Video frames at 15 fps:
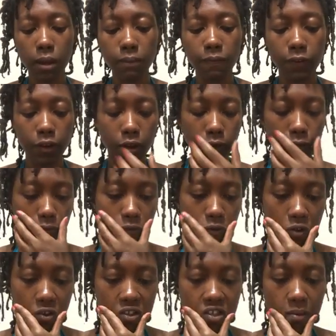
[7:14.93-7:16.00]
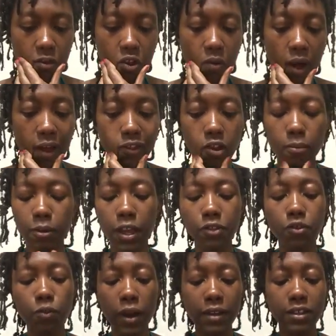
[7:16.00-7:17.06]
I'm feeling for some of you out there. But
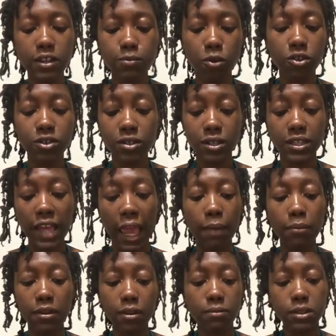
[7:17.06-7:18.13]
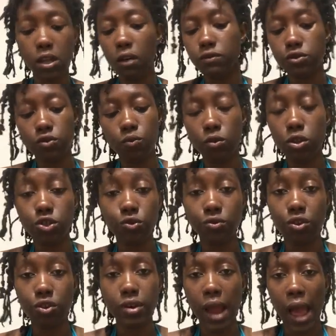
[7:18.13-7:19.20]
either way, this person is taming themselves towards
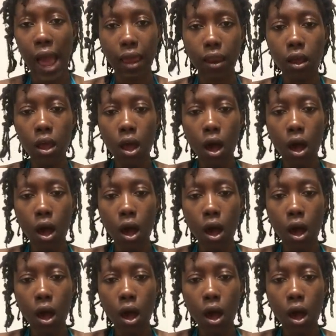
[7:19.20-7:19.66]
you. They're not,